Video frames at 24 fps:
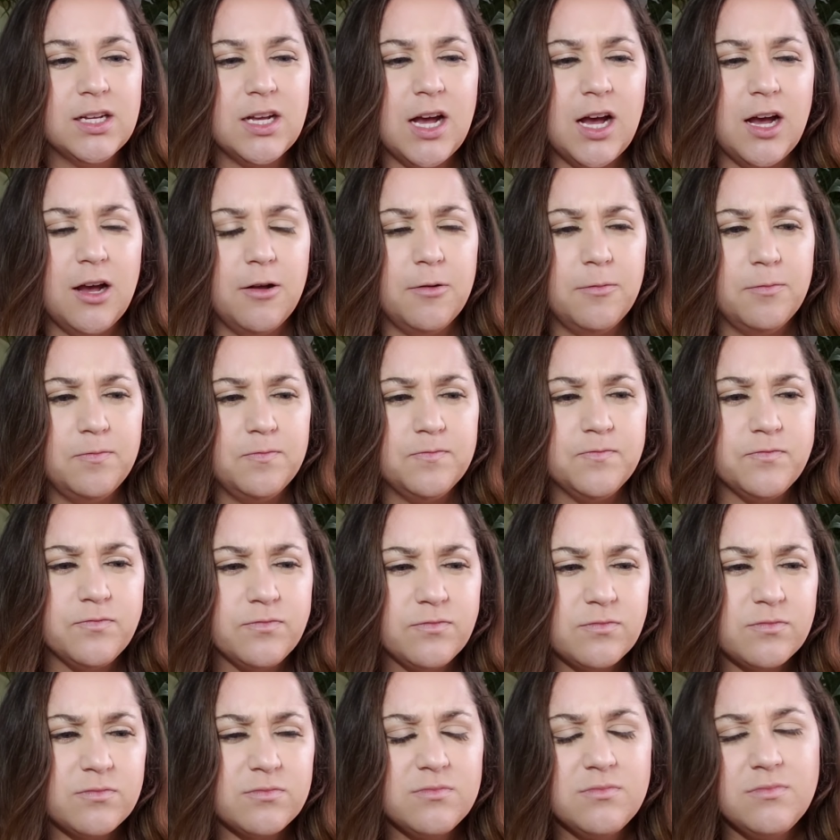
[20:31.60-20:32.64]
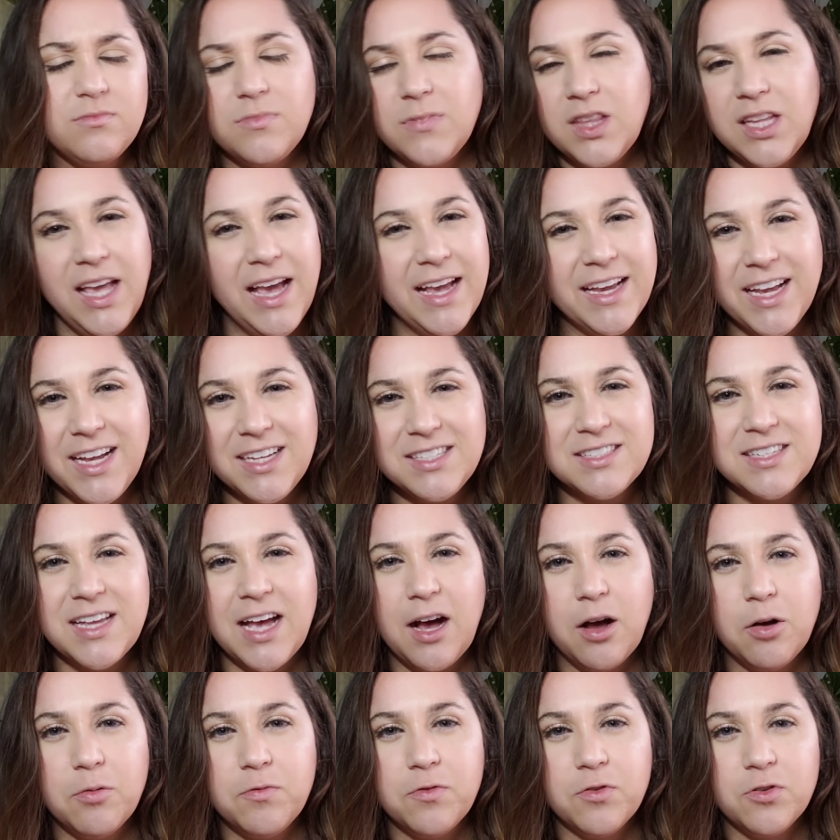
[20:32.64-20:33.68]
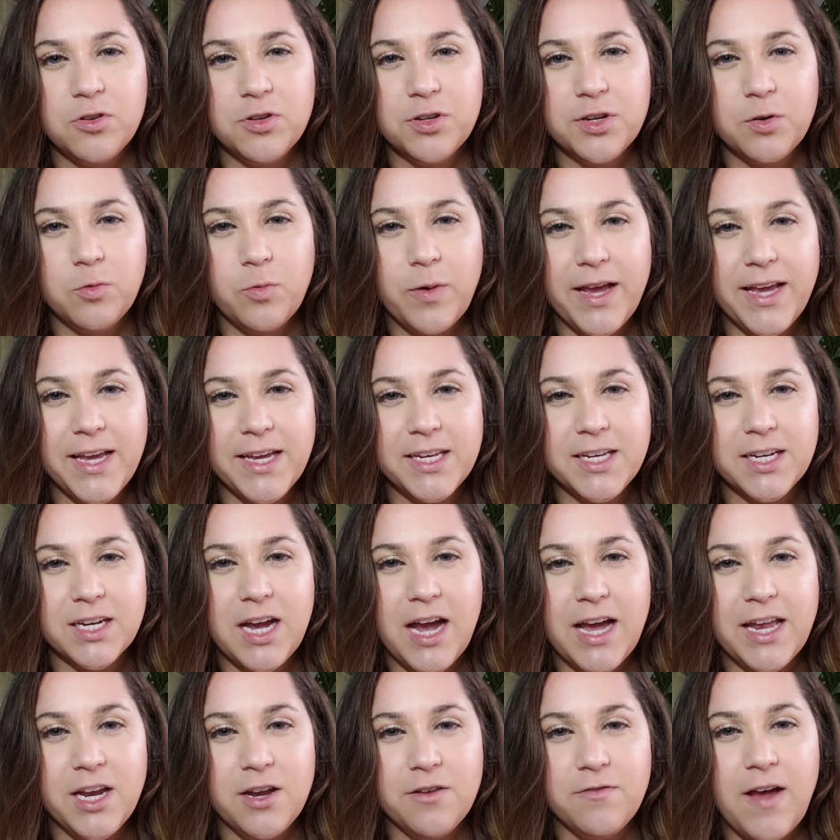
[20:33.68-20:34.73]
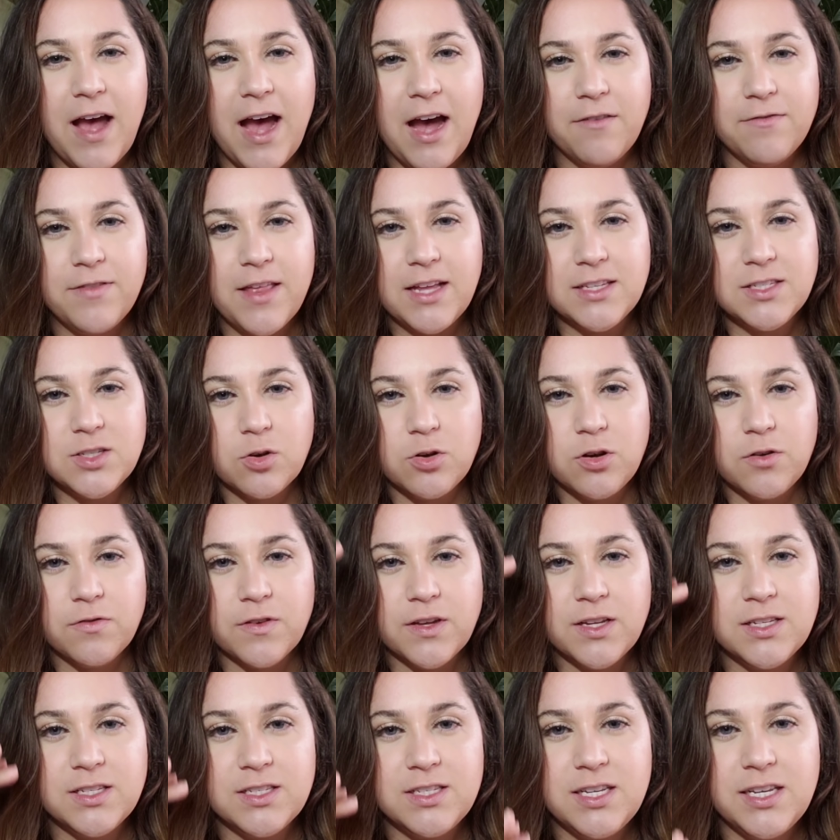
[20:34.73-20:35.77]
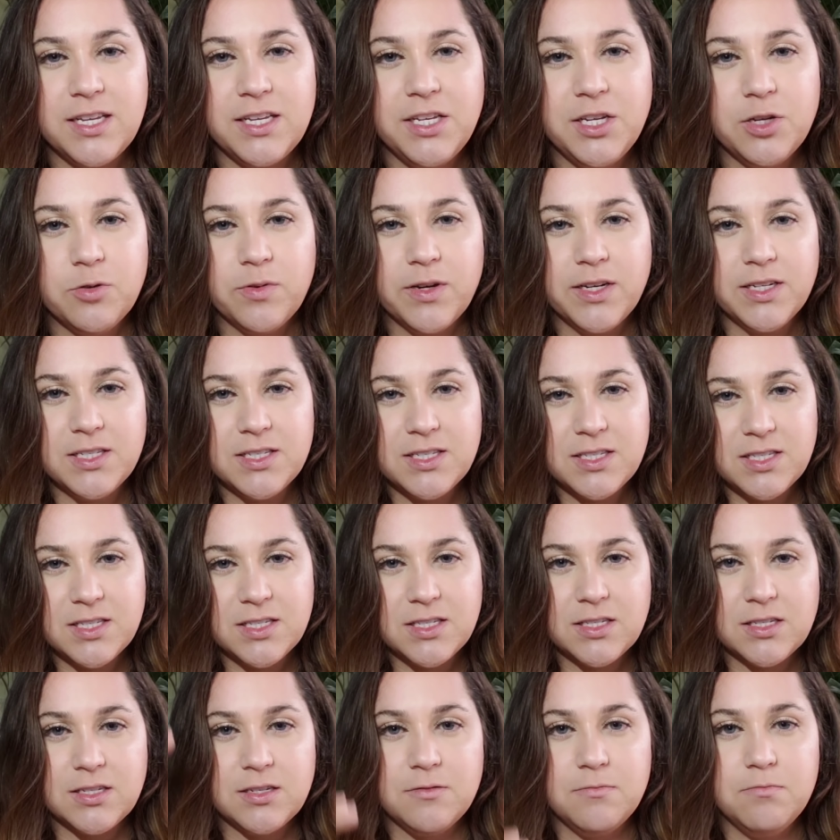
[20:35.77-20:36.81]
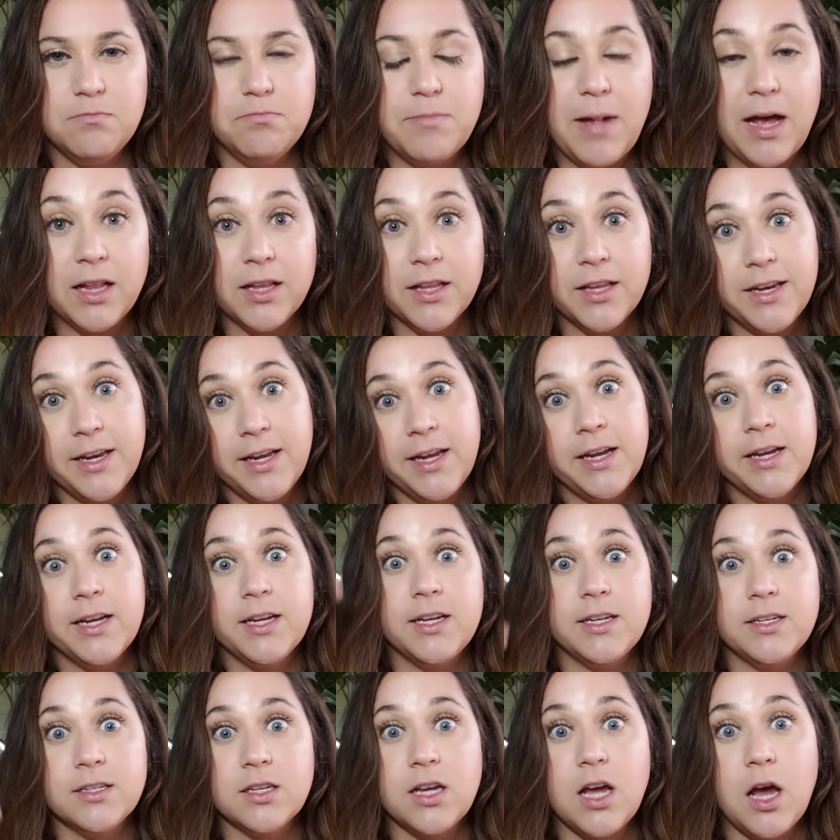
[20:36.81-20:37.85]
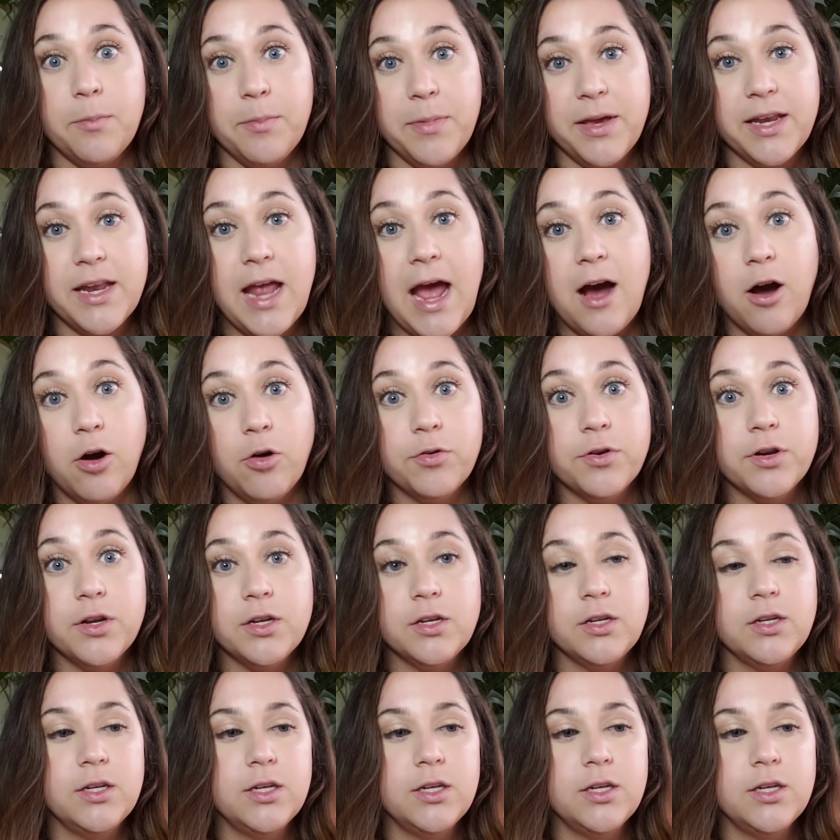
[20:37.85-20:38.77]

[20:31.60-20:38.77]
I guess, helpful in a way to kind of have that sort of continuous melody coming out